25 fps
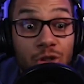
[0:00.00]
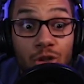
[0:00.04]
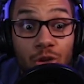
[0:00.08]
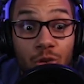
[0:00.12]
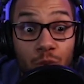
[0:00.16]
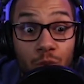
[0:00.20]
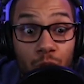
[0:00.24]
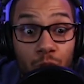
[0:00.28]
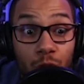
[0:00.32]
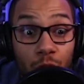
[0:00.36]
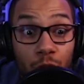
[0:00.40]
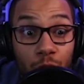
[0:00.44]

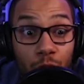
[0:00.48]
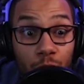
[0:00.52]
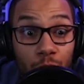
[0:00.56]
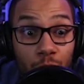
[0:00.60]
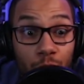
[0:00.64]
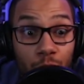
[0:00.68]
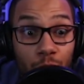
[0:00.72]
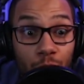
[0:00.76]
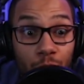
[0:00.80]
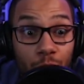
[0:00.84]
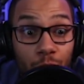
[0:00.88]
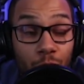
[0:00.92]

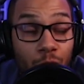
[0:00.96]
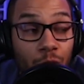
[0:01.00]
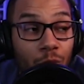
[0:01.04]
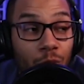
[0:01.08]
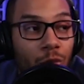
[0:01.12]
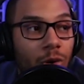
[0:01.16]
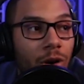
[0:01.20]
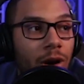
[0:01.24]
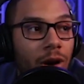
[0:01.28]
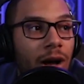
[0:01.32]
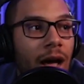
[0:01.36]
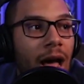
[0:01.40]

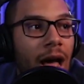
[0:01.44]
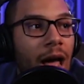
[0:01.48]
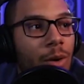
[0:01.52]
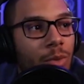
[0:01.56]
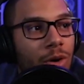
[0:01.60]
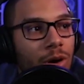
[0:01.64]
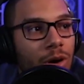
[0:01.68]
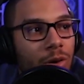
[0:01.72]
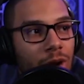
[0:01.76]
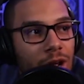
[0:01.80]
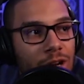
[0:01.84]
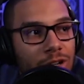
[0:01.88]
True.
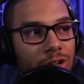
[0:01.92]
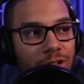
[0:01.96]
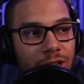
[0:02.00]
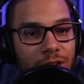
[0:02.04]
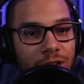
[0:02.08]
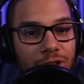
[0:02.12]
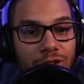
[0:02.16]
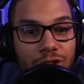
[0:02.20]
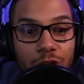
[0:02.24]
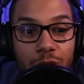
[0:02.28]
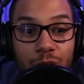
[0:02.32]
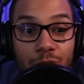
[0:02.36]
I want to watch
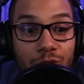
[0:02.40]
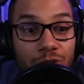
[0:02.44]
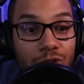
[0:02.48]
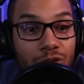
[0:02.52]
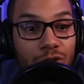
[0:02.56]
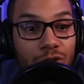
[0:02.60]
that show